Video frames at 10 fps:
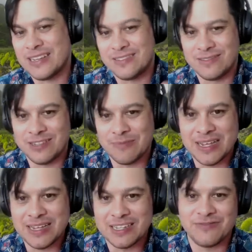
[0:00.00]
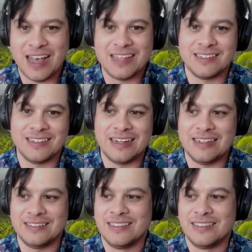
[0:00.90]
is, to me, is fascinating.